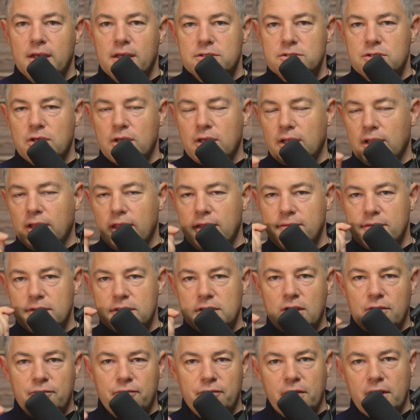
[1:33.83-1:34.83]
So you leave it
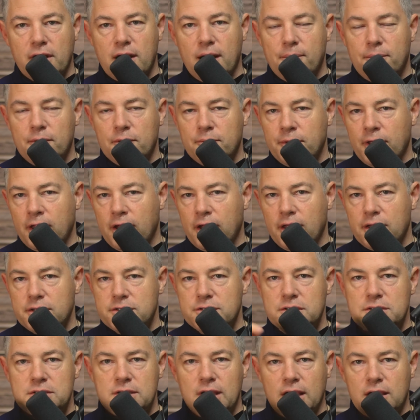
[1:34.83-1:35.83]
there for a couple
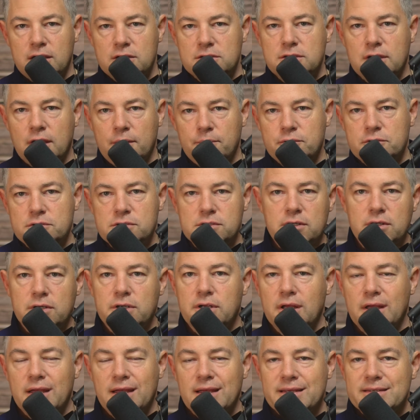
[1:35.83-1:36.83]
minutes, take your
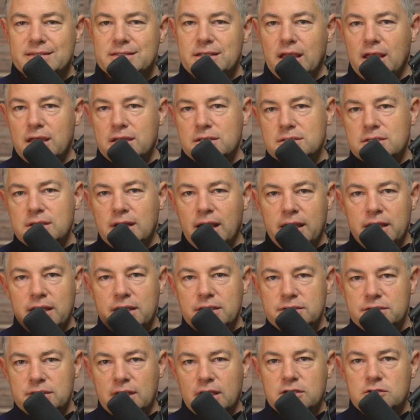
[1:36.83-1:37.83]
temperature, say it's
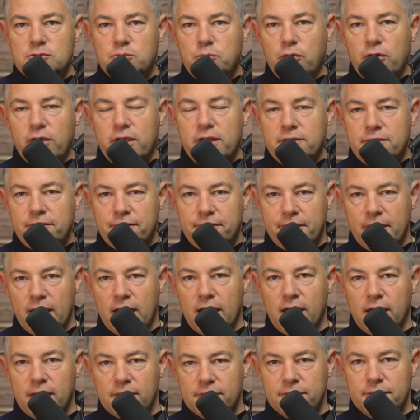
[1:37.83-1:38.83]

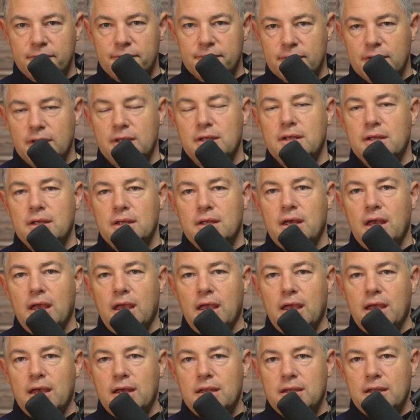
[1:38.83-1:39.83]
96.5,
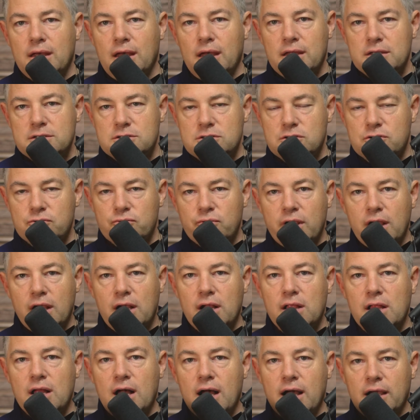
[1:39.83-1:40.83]
and it's 3
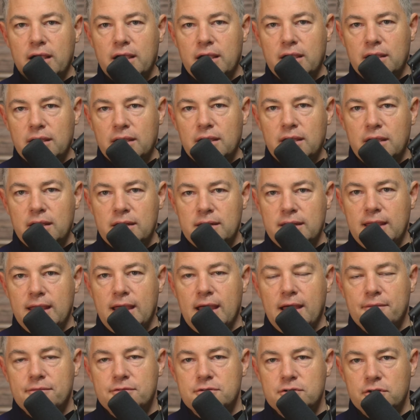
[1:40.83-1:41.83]
o'clock in the
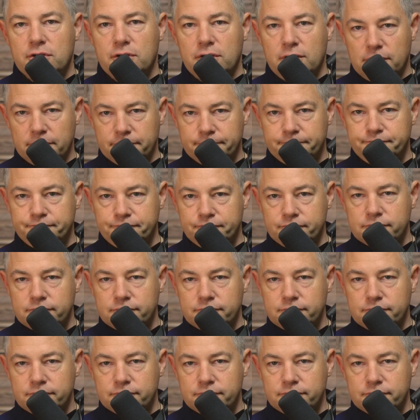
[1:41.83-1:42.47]
afternoon.